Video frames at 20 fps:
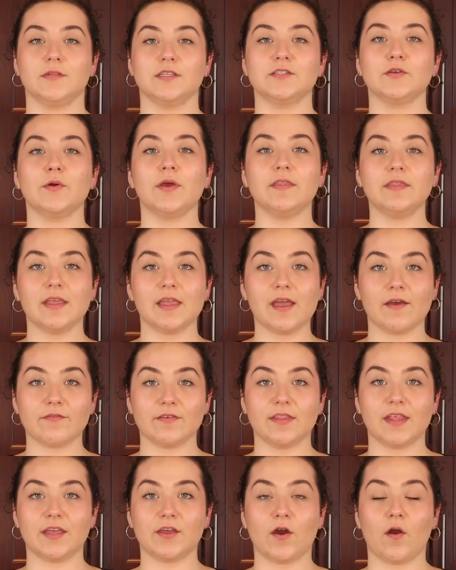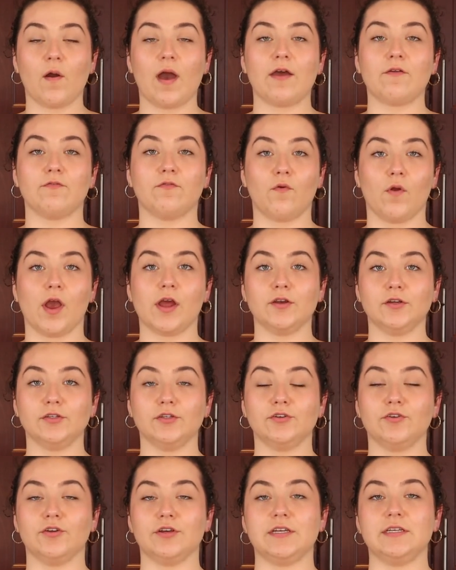So in the oven, they go at 400
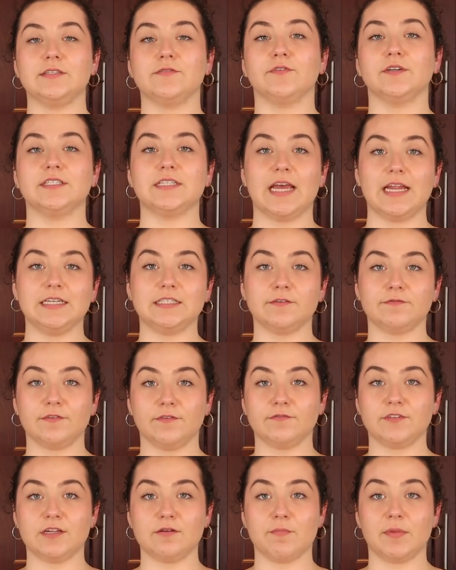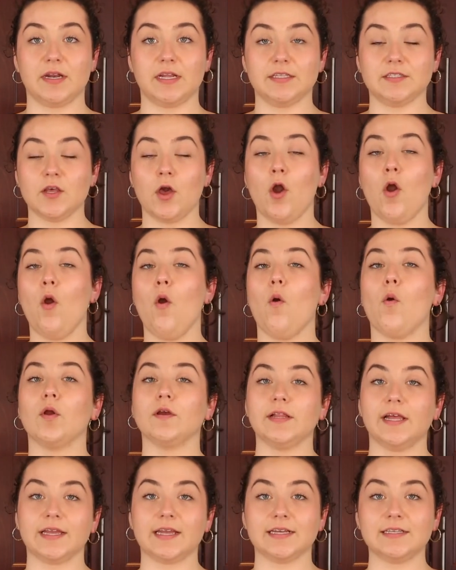degrees for 10 to 15 minutes,
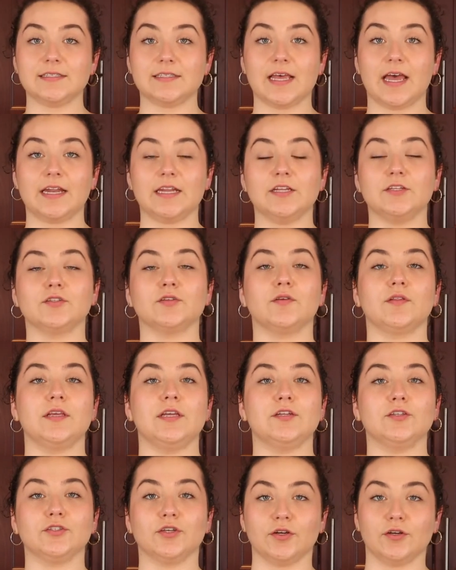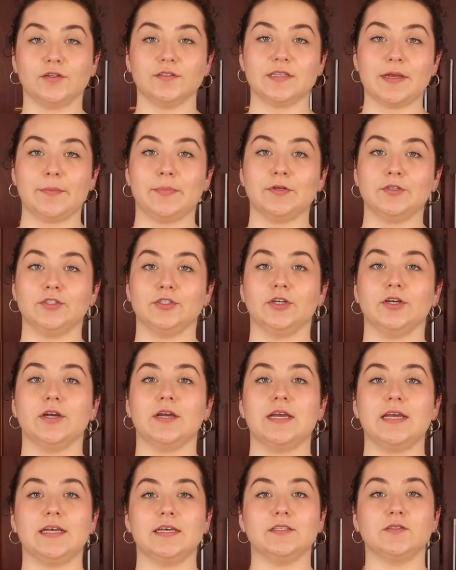or like I said, until the internal temperature
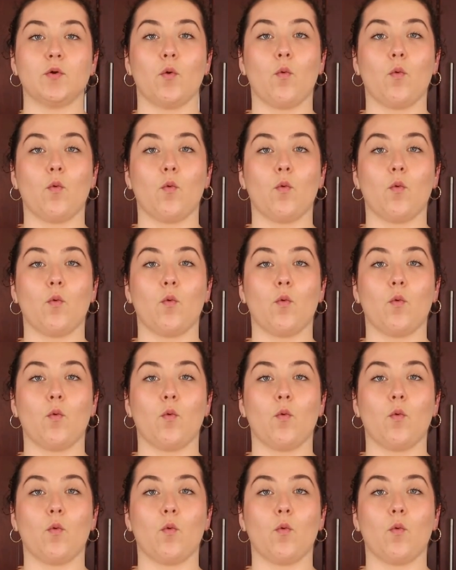is